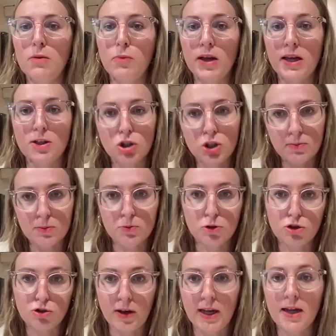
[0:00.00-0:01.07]
we can ship them
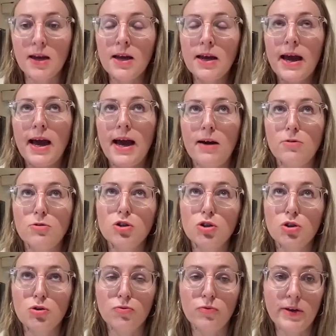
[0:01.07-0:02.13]
straight out
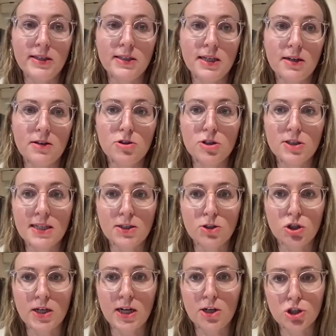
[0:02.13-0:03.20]
to retailers
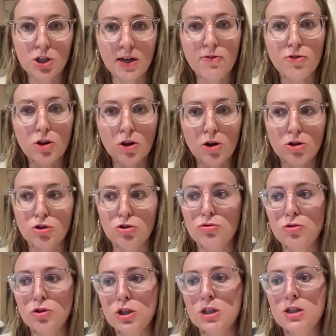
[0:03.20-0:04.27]
internationally for larger
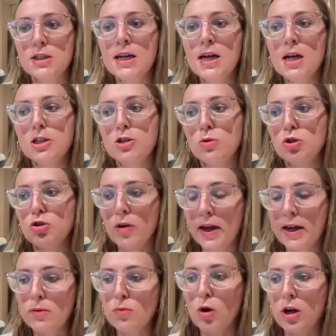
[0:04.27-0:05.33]
orders. So we
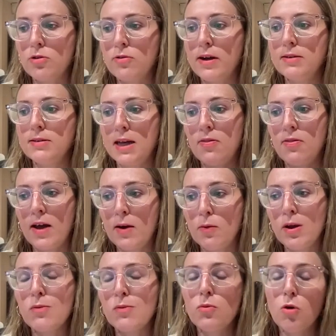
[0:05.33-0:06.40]
try and work around it in that
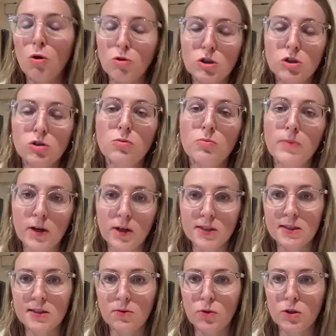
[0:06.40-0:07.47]
way. Also,
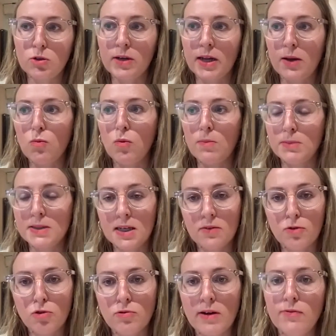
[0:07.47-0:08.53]
because we donate 1%
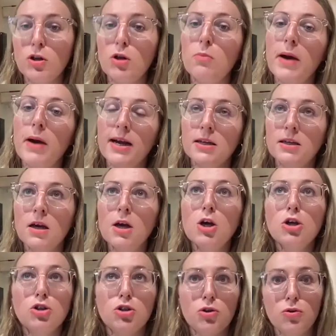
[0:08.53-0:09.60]
of all revenue back
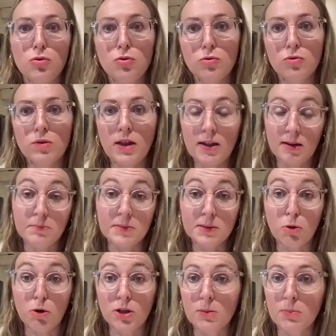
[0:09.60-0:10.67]
to
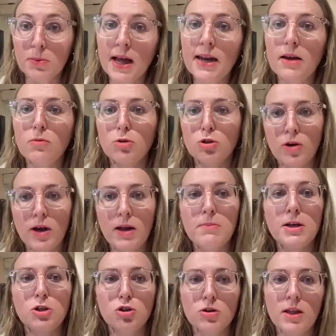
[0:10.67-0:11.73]
supporting the planet, we try and
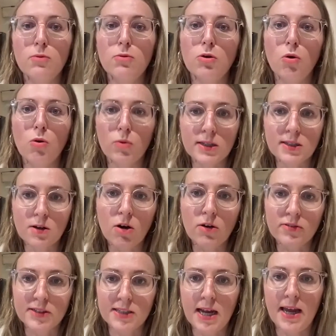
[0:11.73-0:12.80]
make sure that we're always
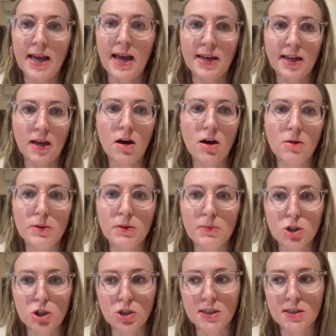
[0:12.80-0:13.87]
offsetting any carbon
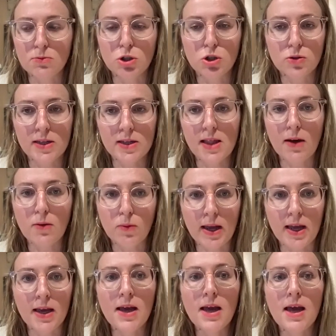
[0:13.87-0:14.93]
emissions that we're doing that
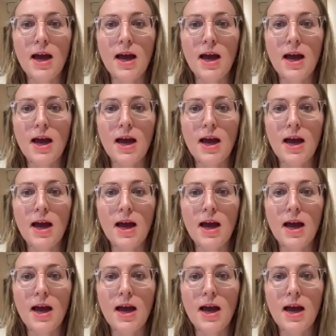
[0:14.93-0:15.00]
way